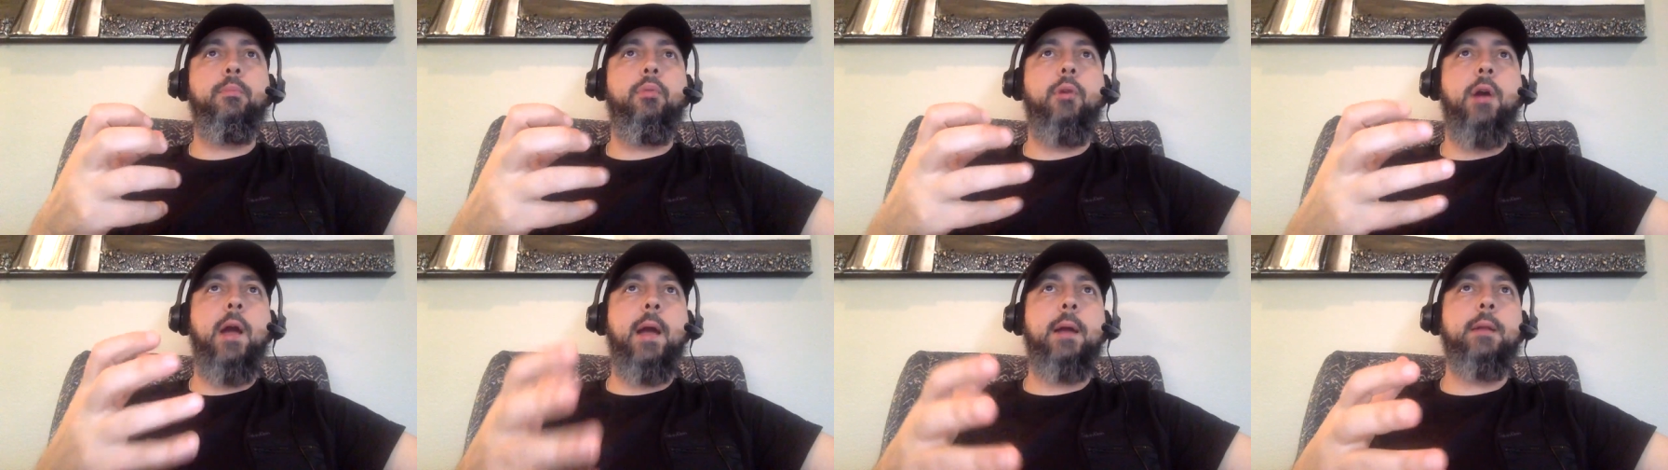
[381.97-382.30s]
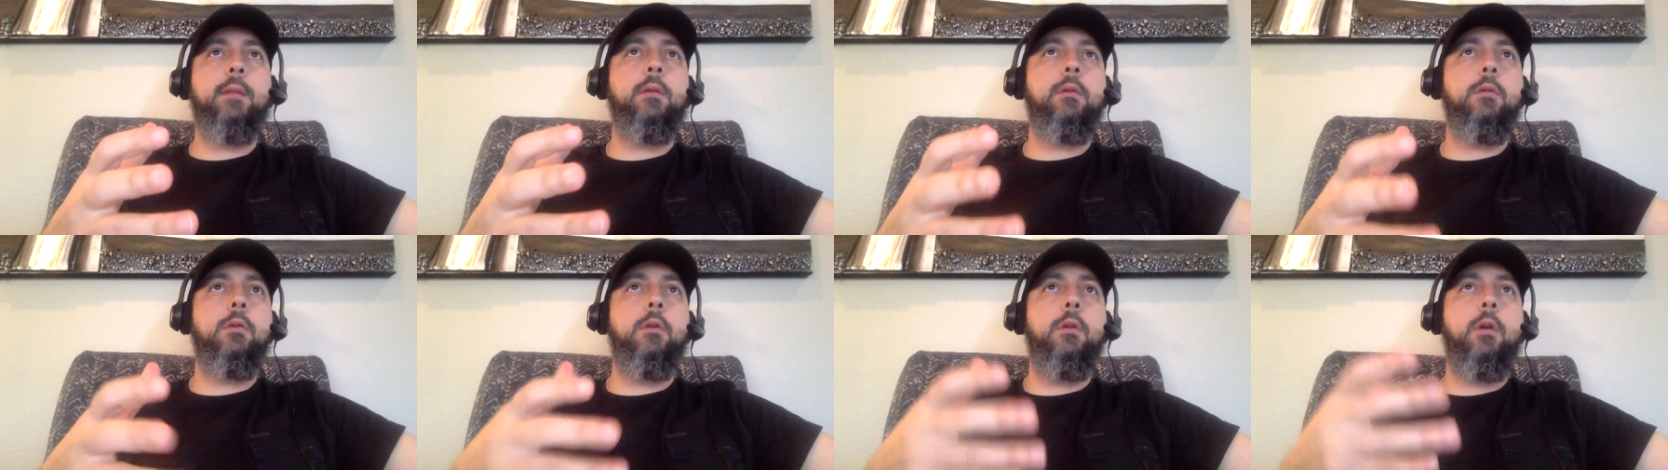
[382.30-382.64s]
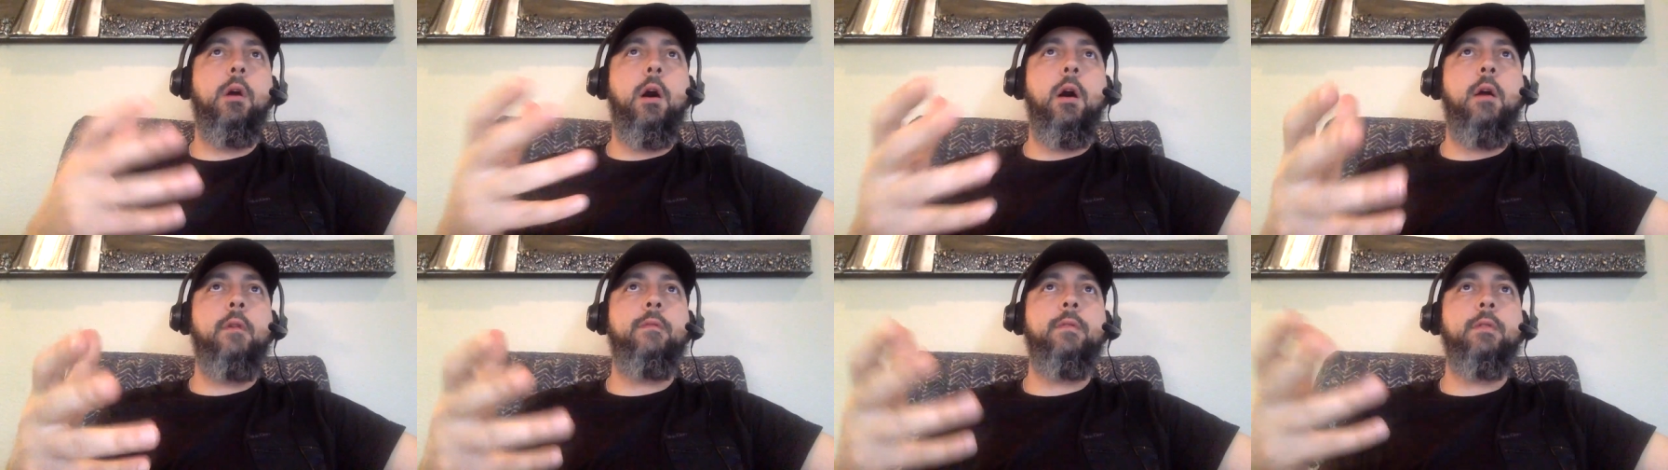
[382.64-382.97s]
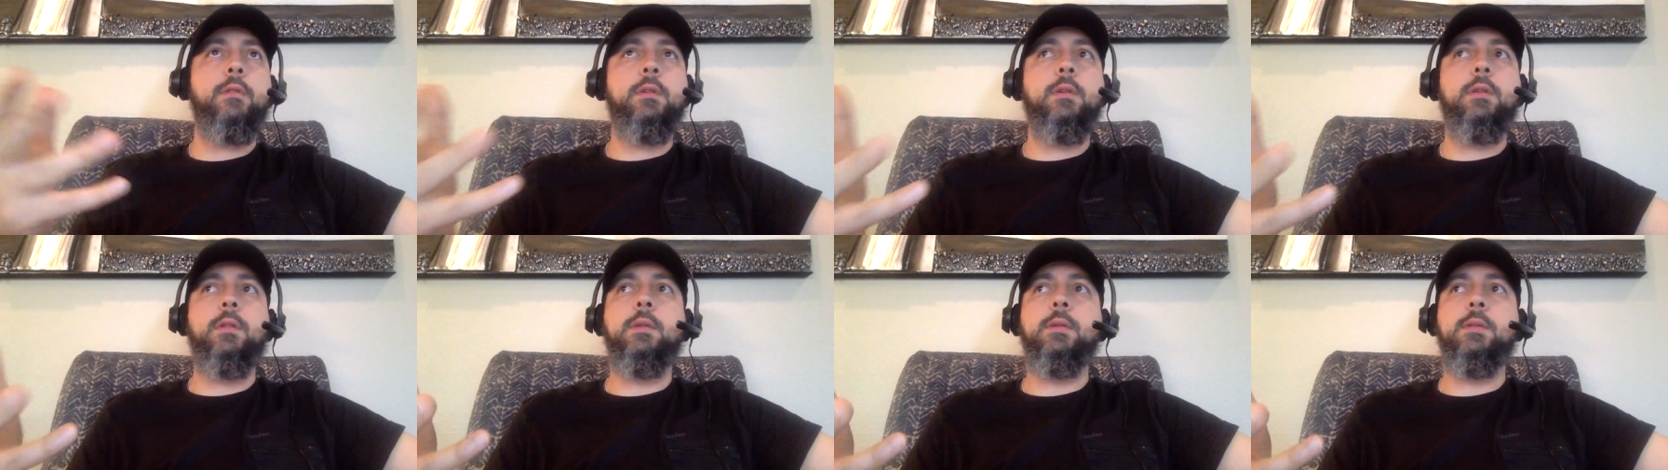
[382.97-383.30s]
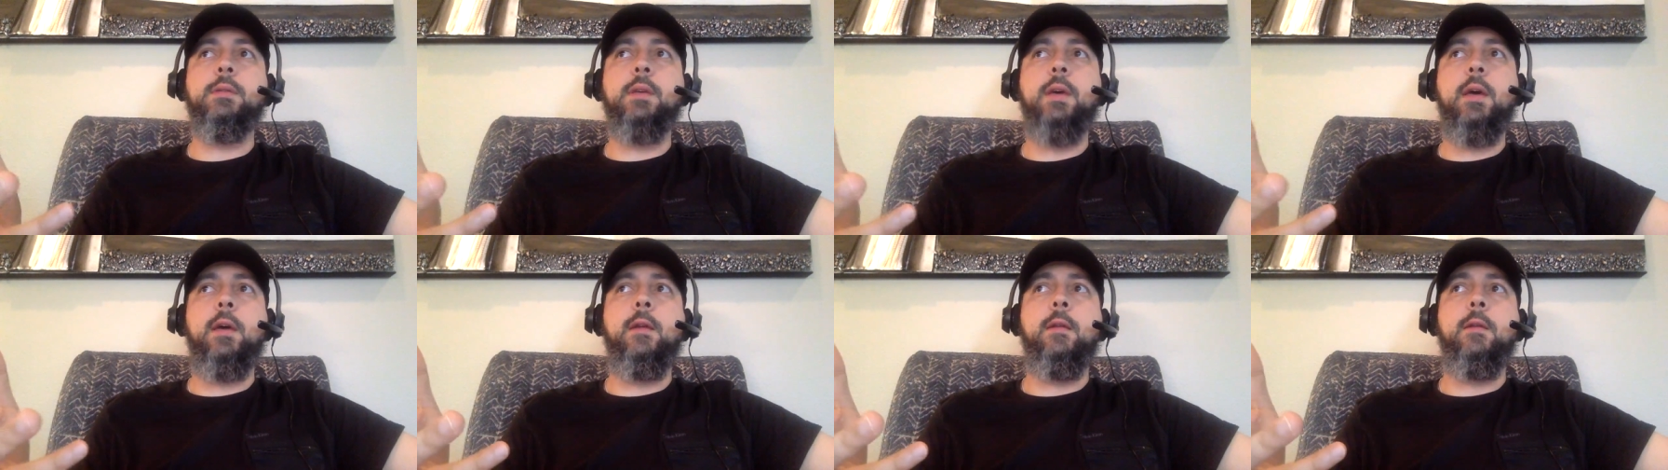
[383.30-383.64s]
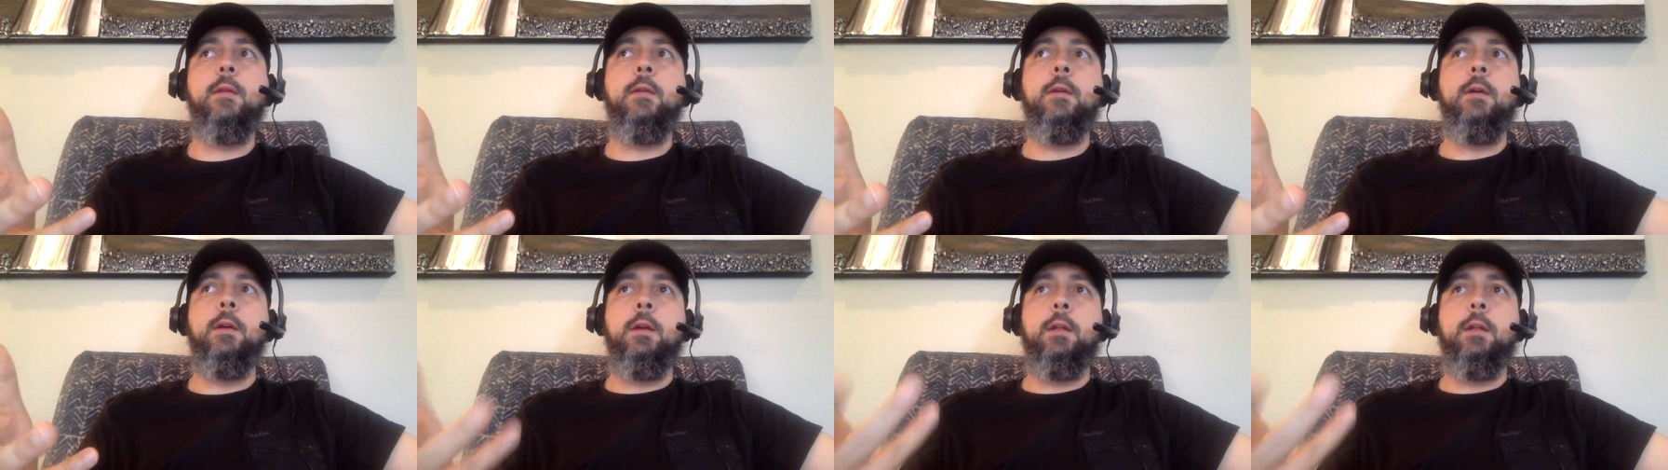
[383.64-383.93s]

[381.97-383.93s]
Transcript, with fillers: practical to offer to the site,